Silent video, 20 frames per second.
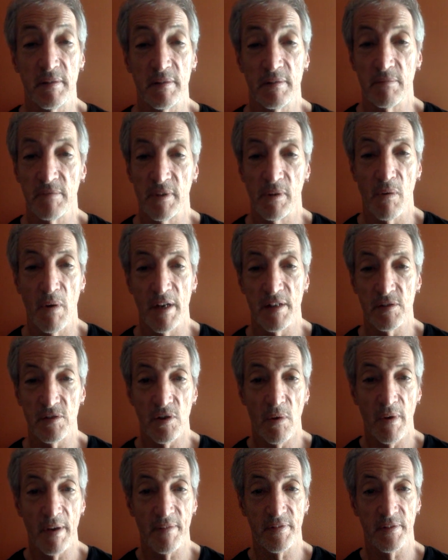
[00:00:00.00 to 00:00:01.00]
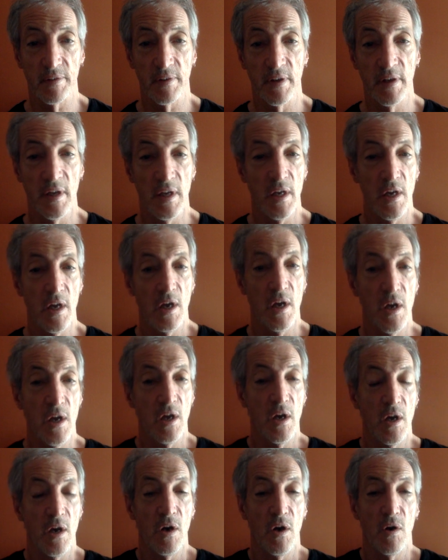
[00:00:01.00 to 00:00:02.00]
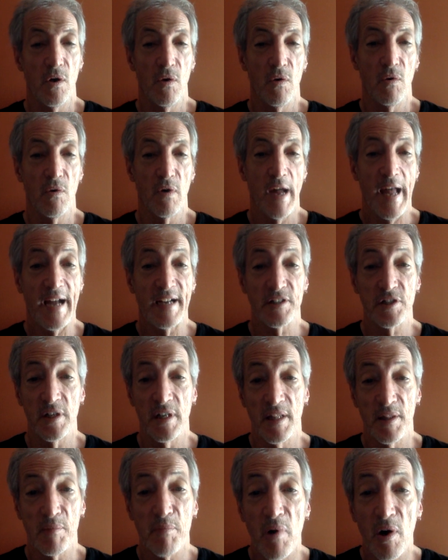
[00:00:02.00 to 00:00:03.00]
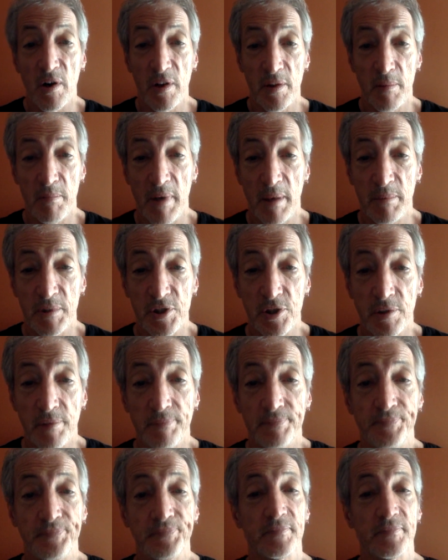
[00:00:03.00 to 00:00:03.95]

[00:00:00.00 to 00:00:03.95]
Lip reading: It requires no effort or action on the part of the publisher.